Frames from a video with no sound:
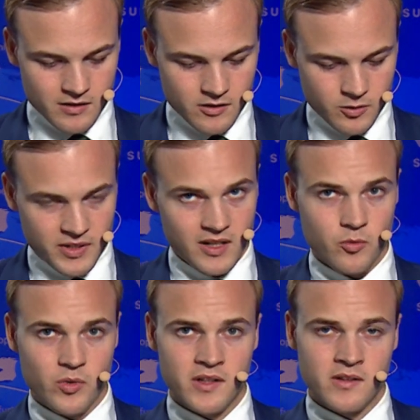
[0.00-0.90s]
to
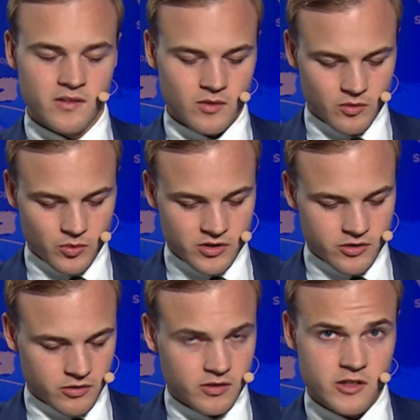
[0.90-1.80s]
begin with, which
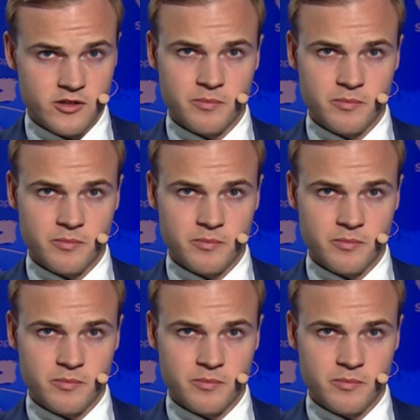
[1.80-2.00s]
you touched